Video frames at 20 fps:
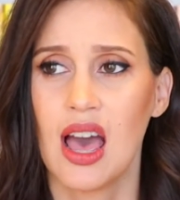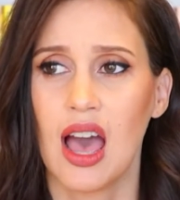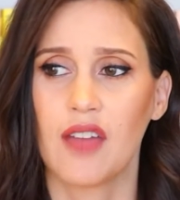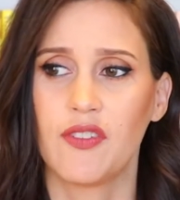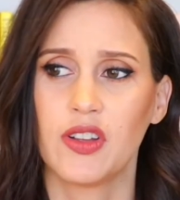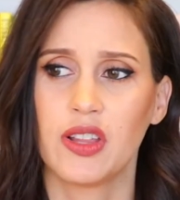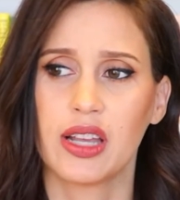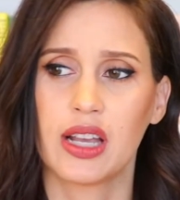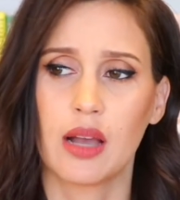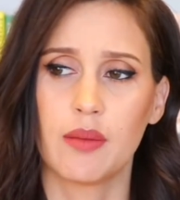I
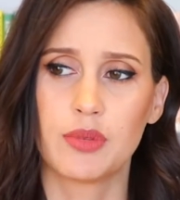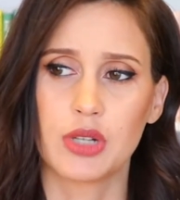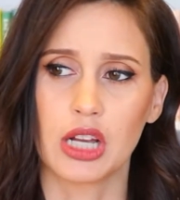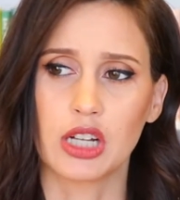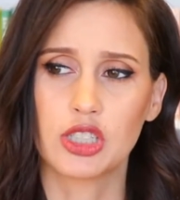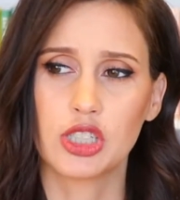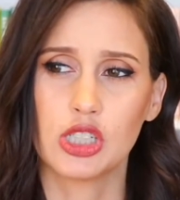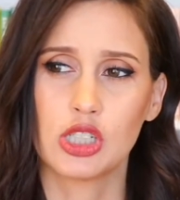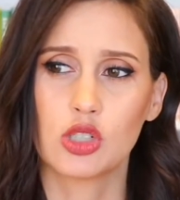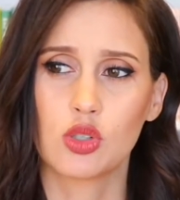feel like
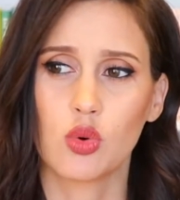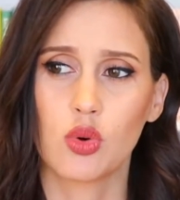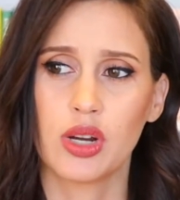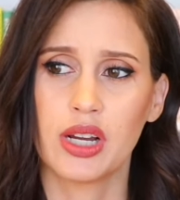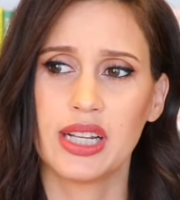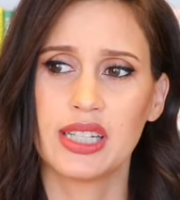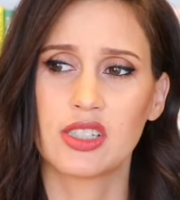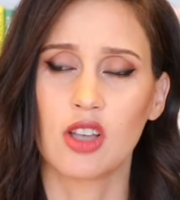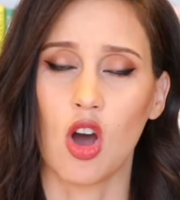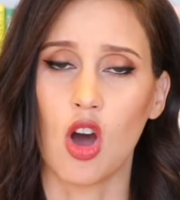abduction
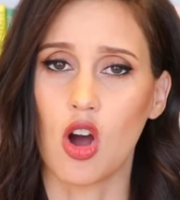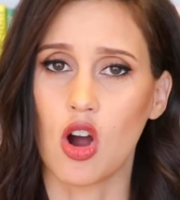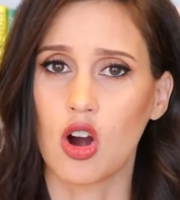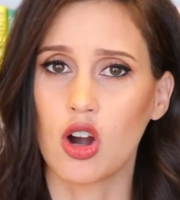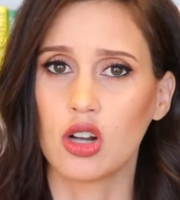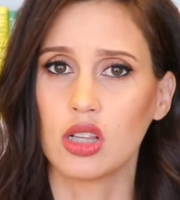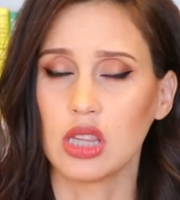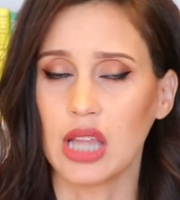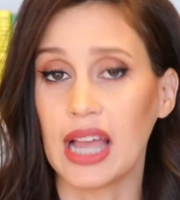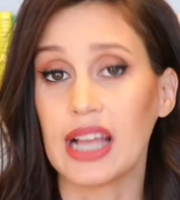stories
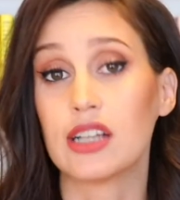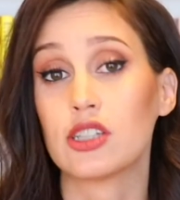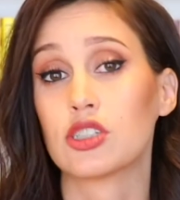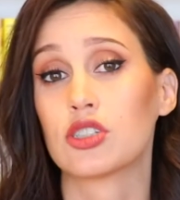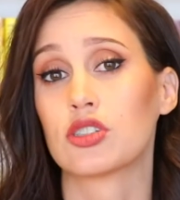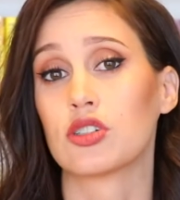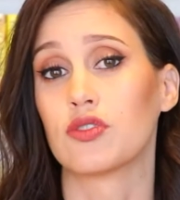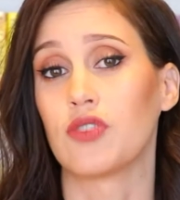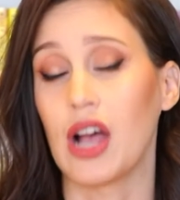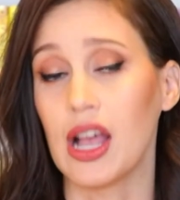are like
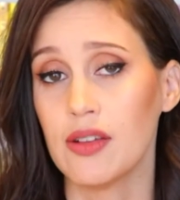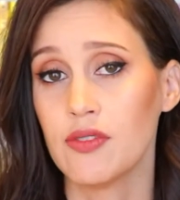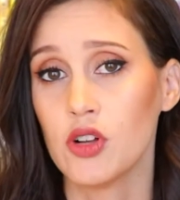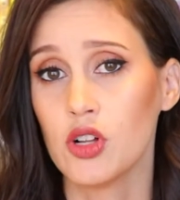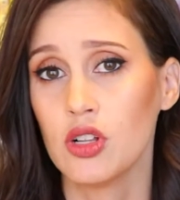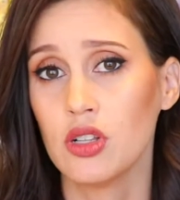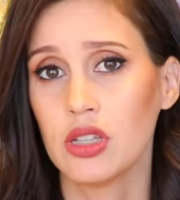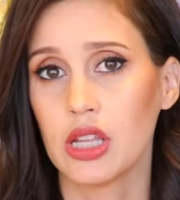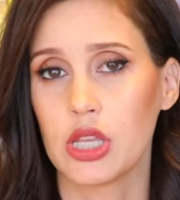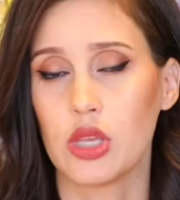
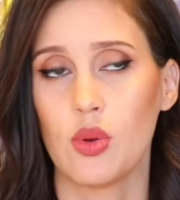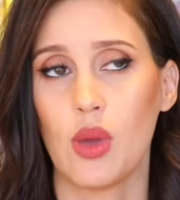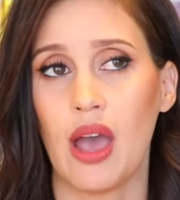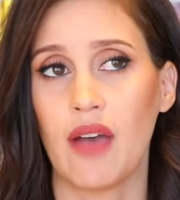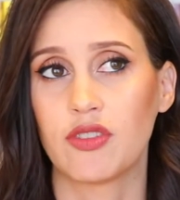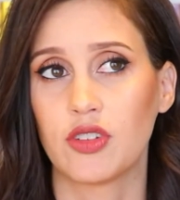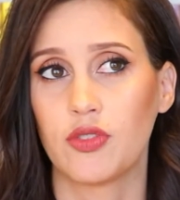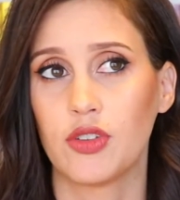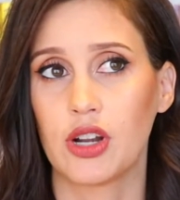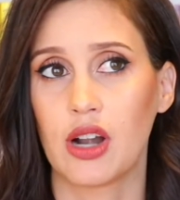survival, like you
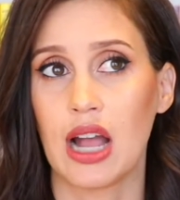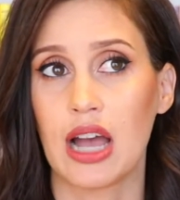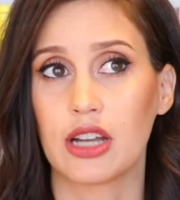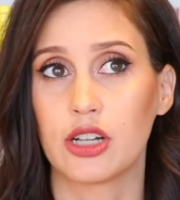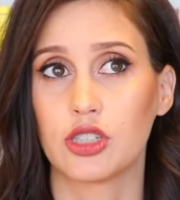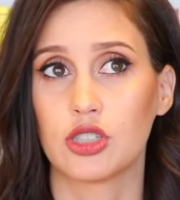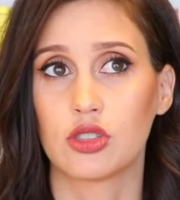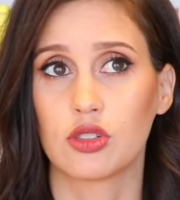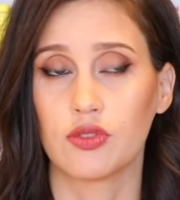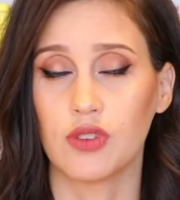have to figure out how
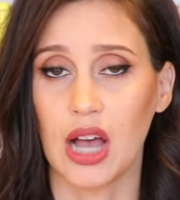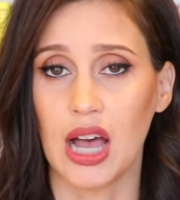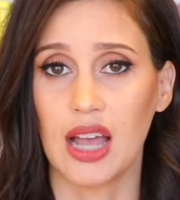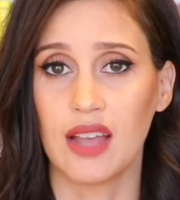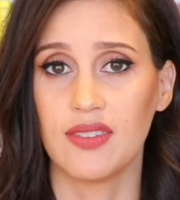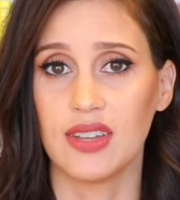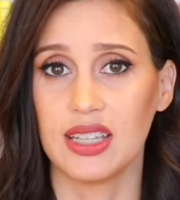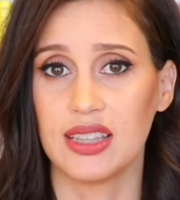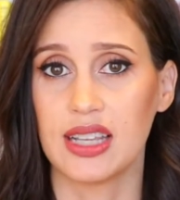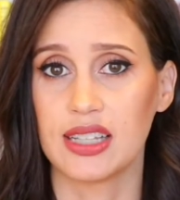to
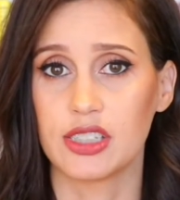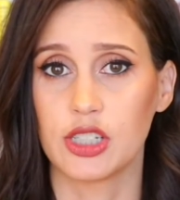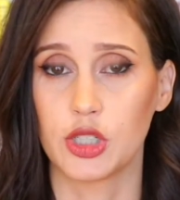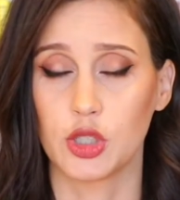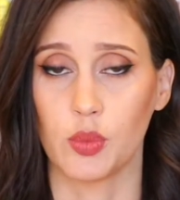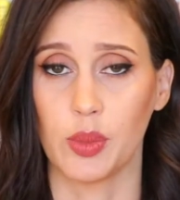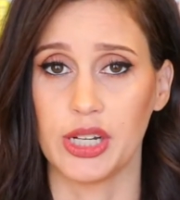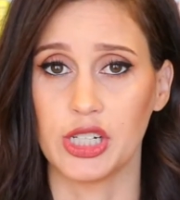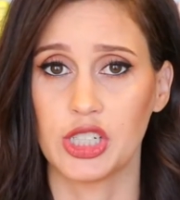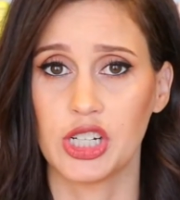survive in that
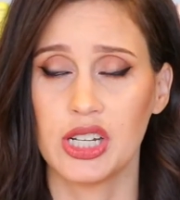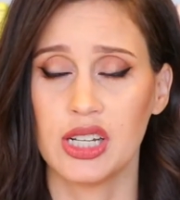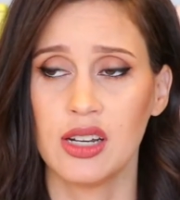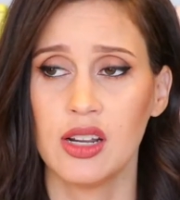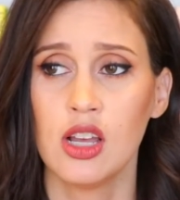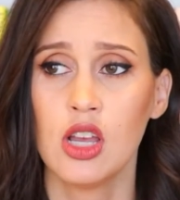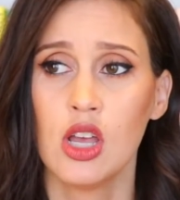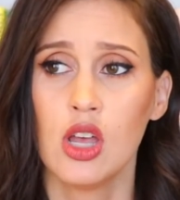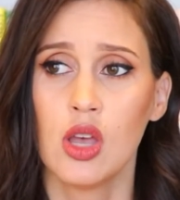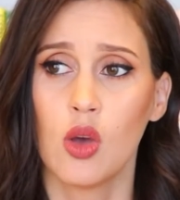
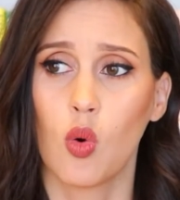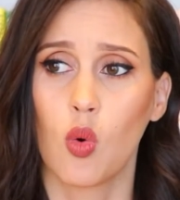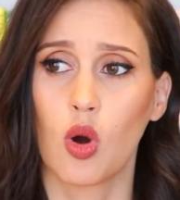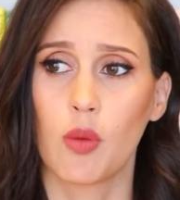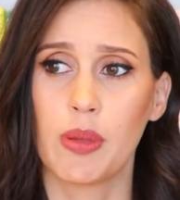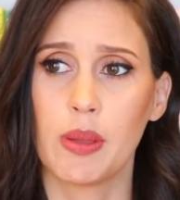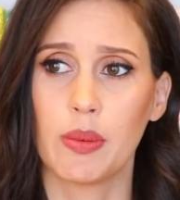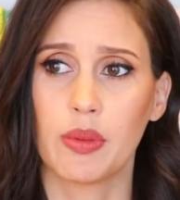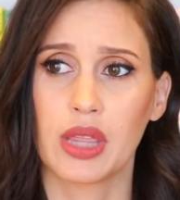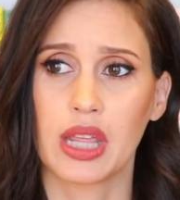situation,
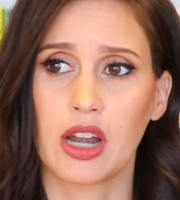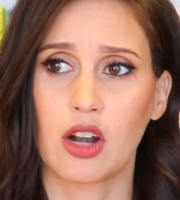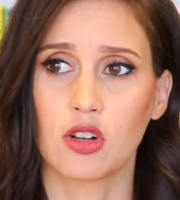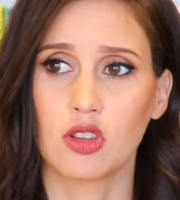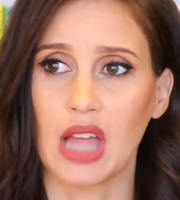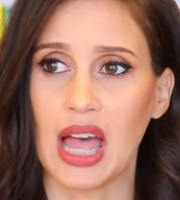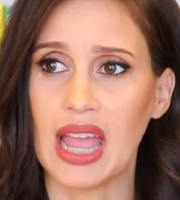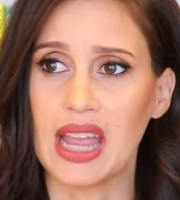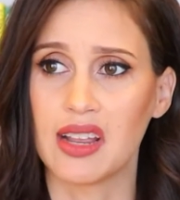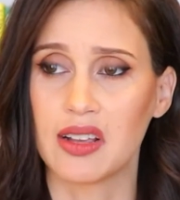or people that are
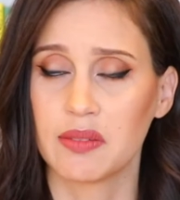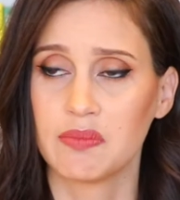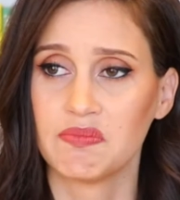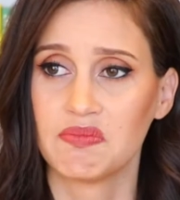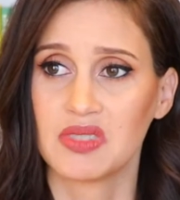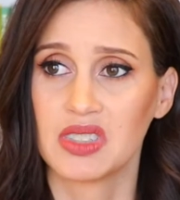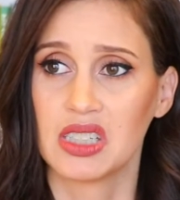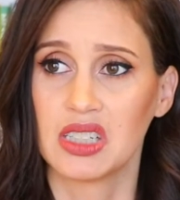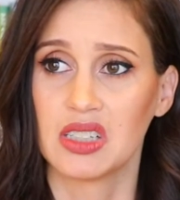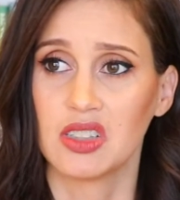like
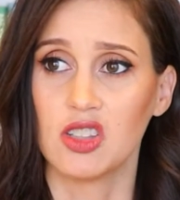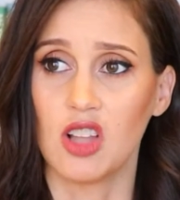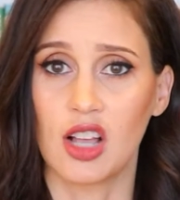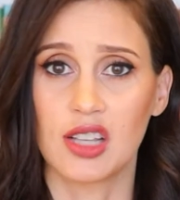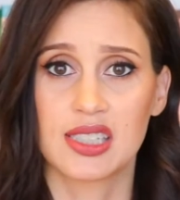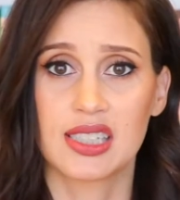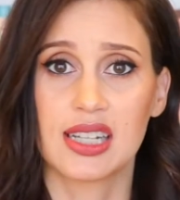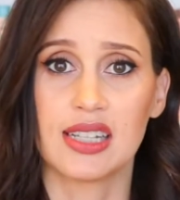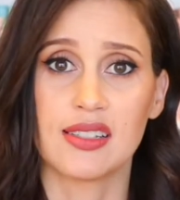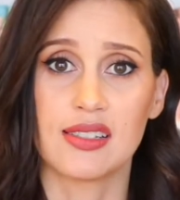
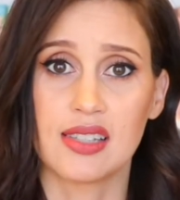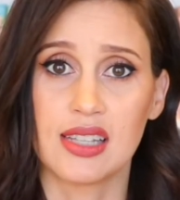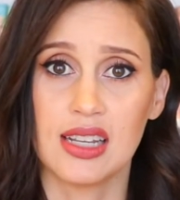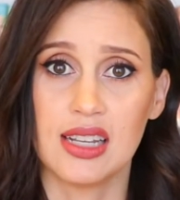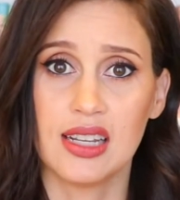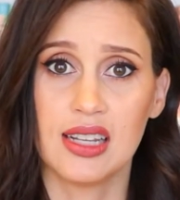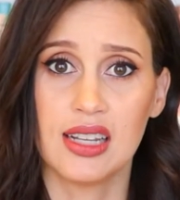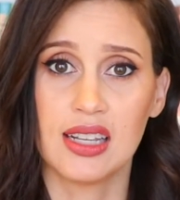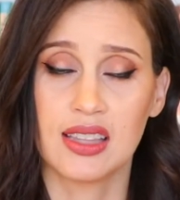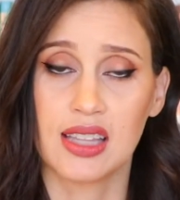lost at
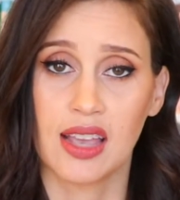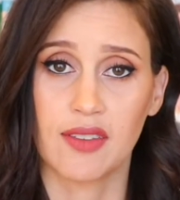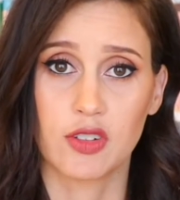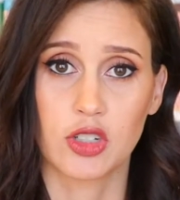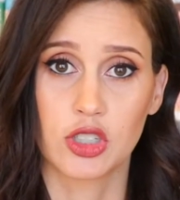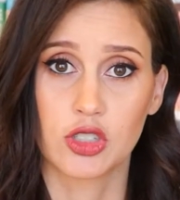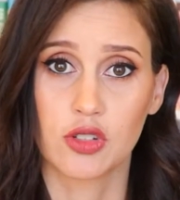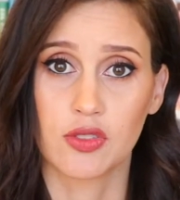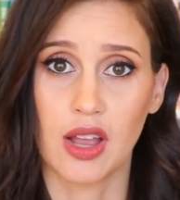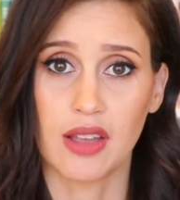sea and they have
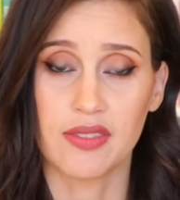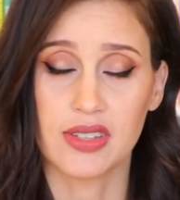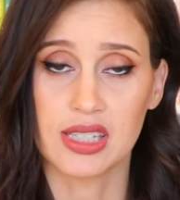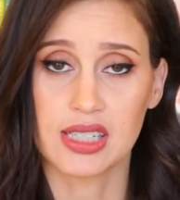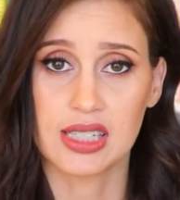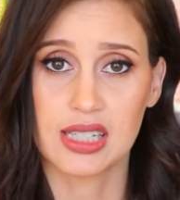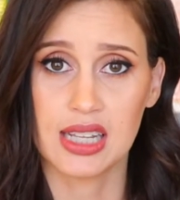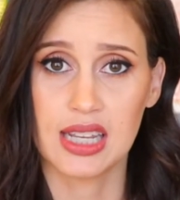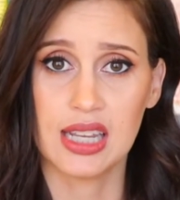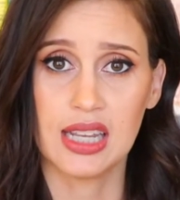to survive at
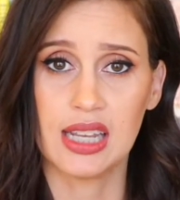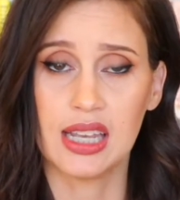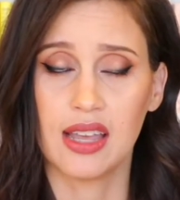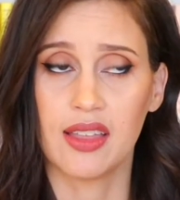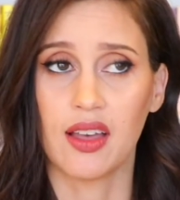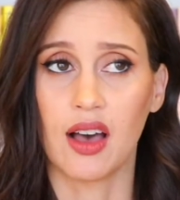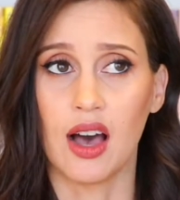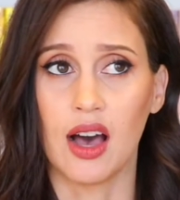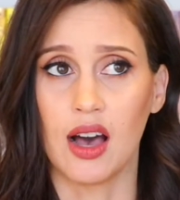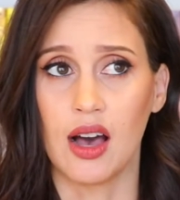sea,
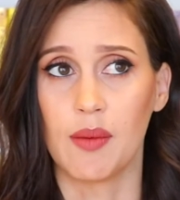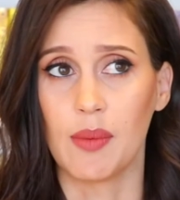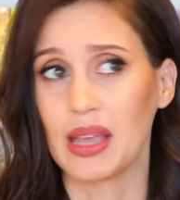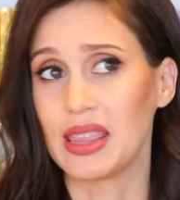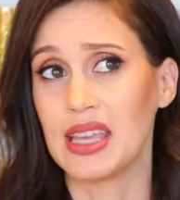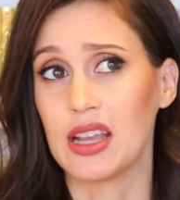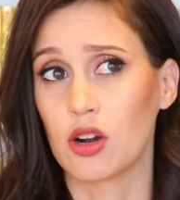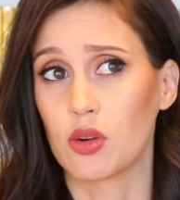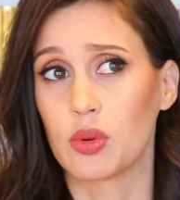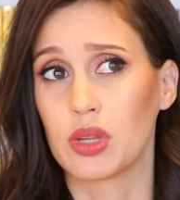um, I
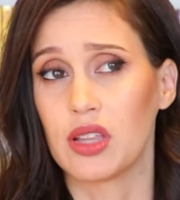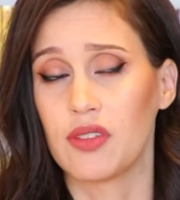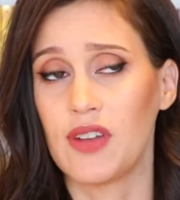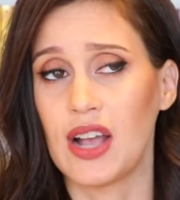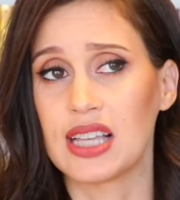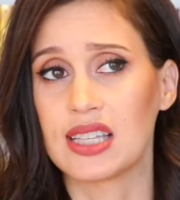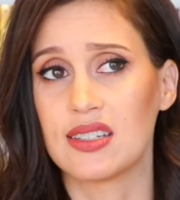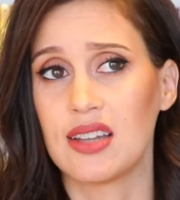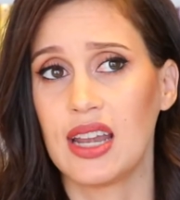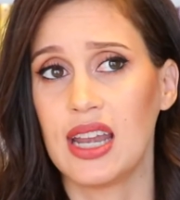think are really
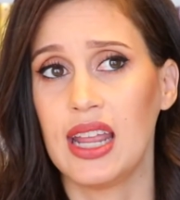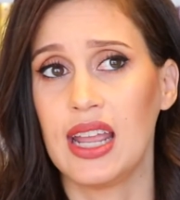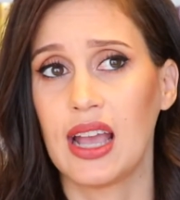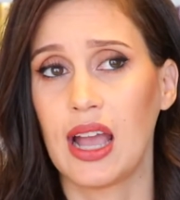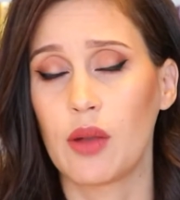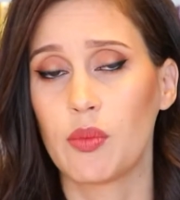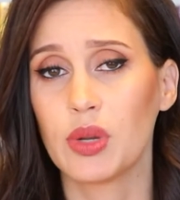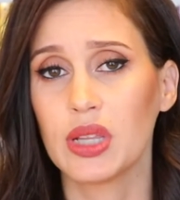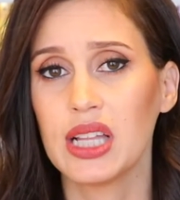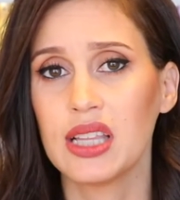fascinating.
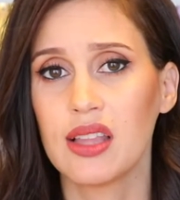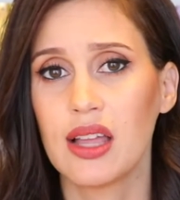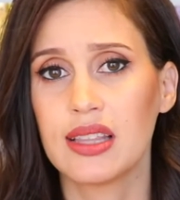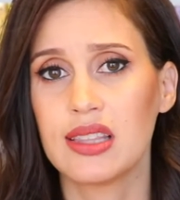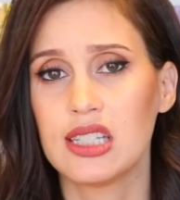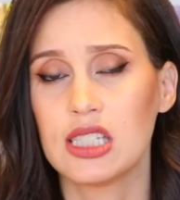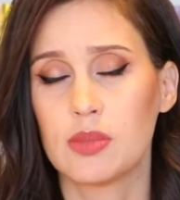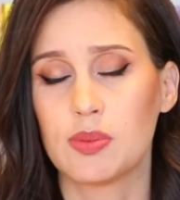I really like these